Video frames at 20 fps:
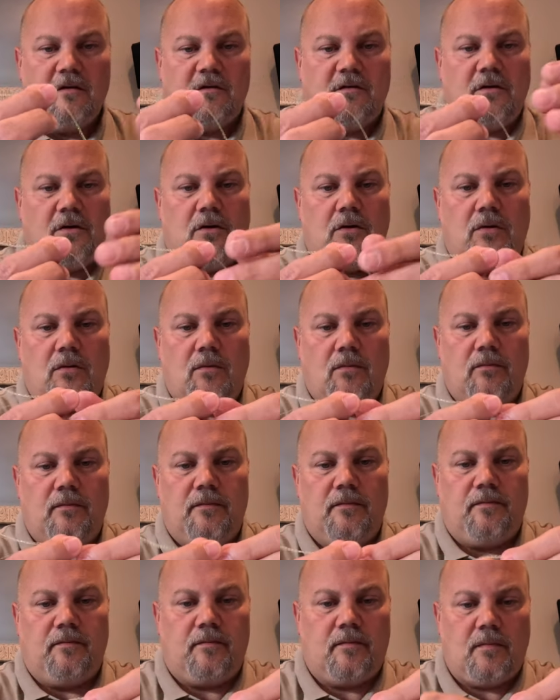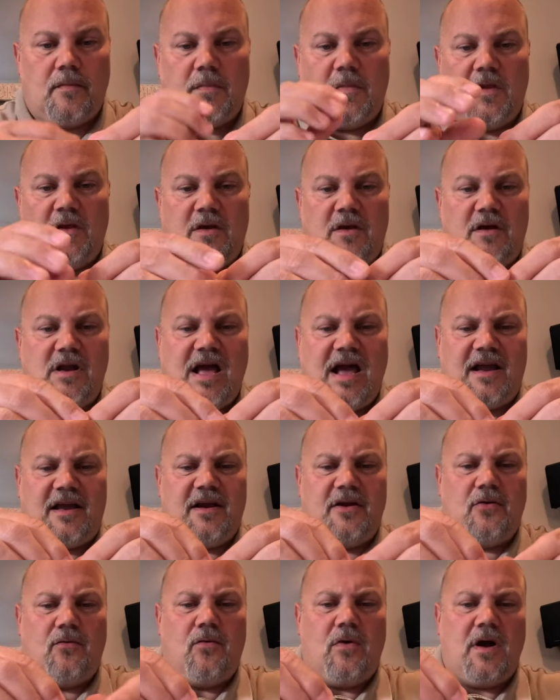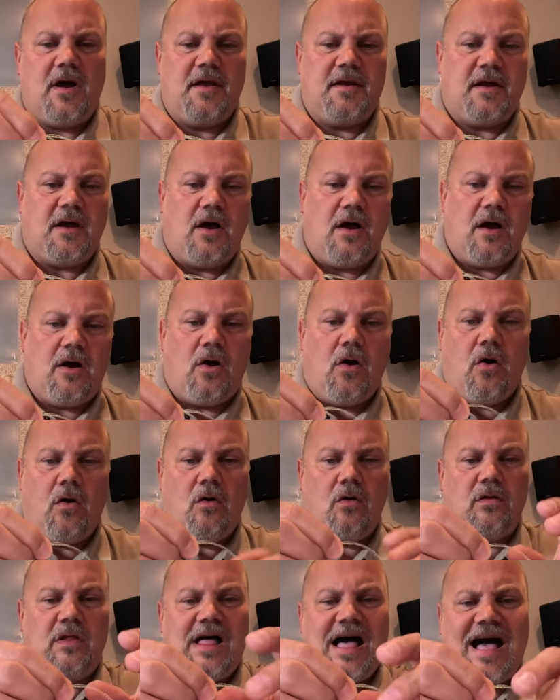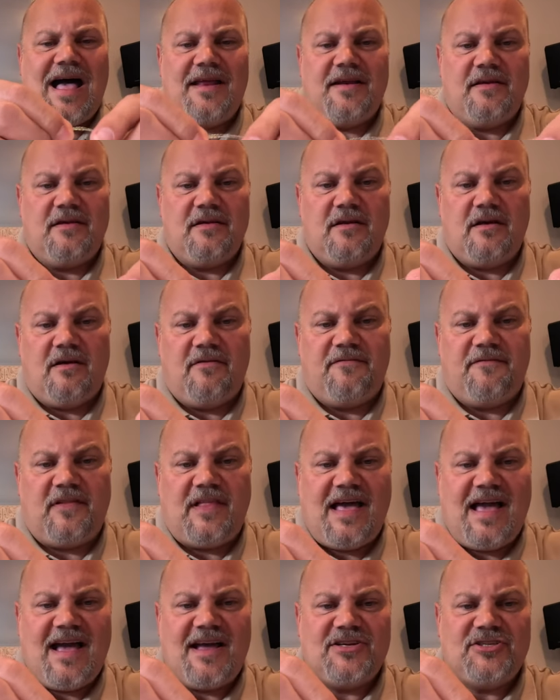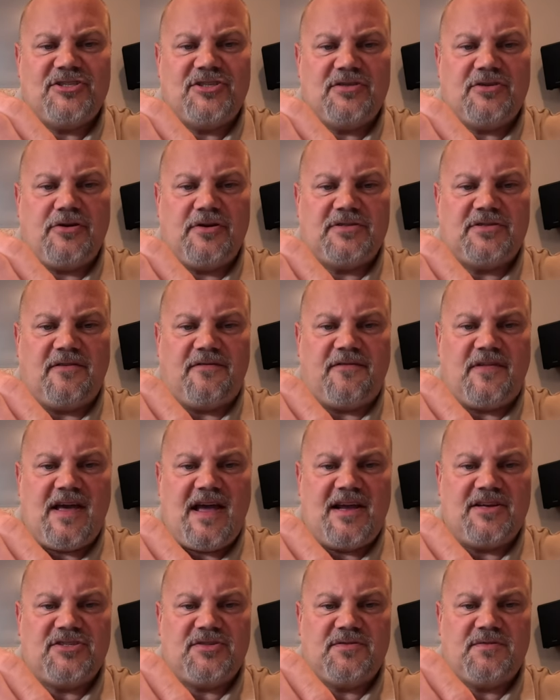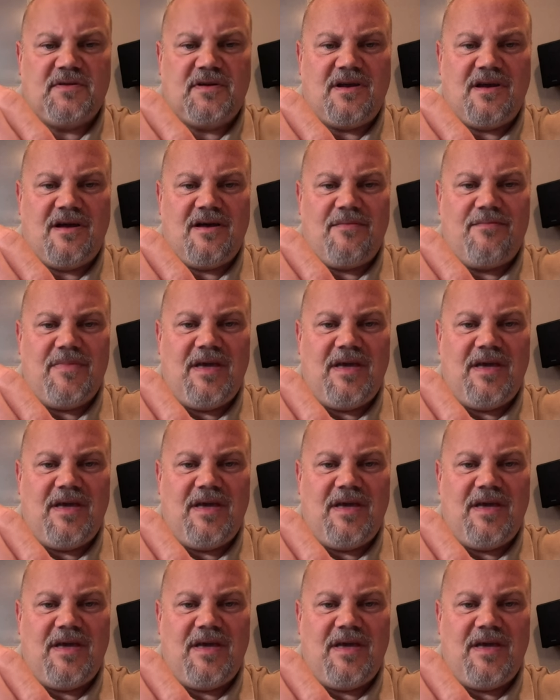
So you're not going to want a whole lot of flash, Krystal Flash, uh,